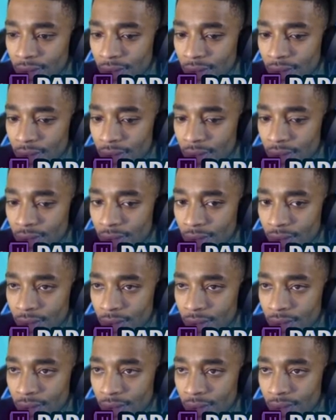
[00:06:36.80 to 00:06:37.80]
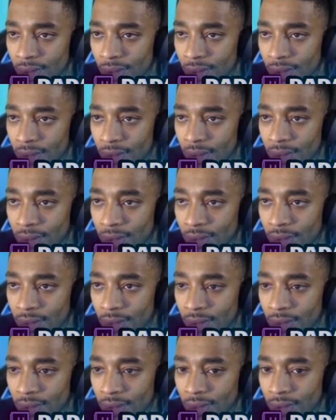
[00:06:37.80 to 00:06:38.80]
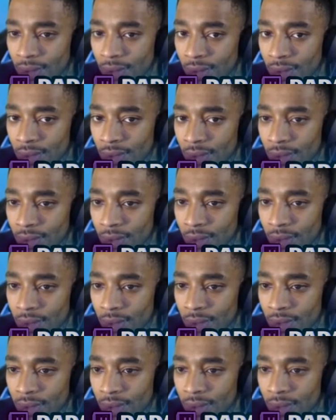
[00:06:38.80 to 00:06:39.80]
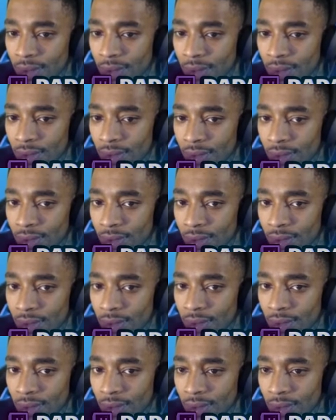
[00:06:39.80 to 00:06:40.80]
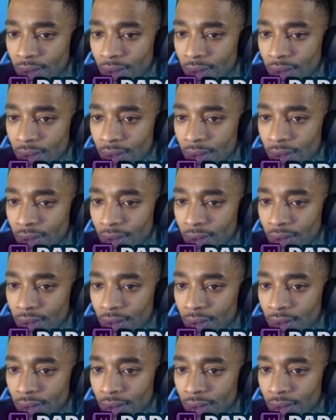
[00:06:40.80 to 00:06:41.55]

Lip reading: [no speech]